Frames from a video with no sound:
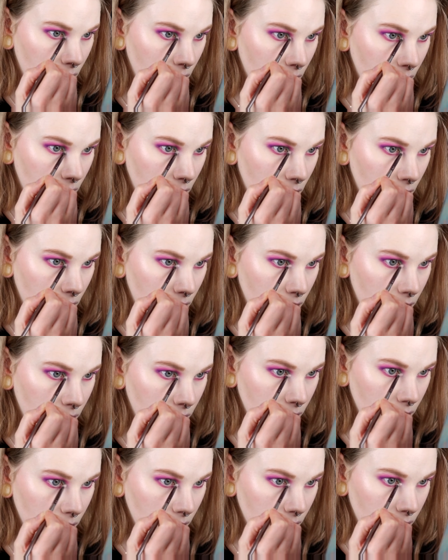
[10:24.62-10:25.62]
And
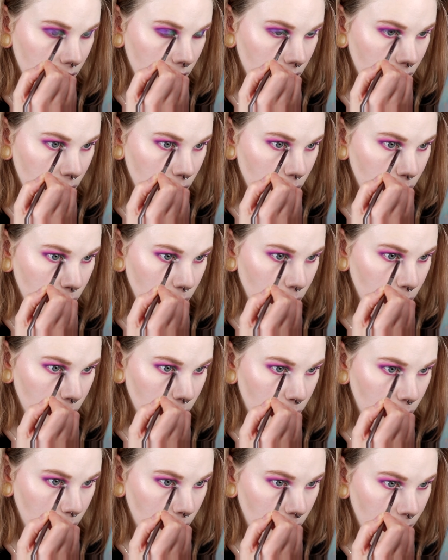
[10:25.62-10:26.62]
just,
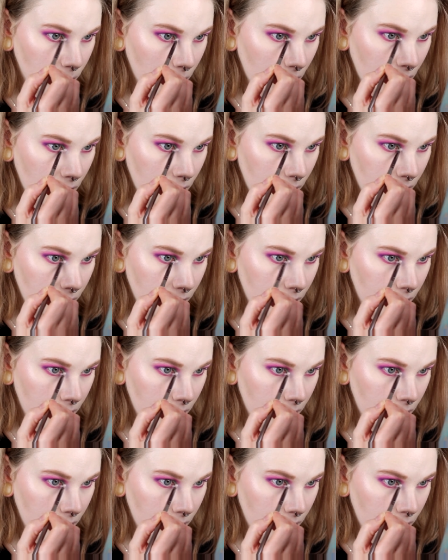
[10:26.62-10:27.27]
ooh, my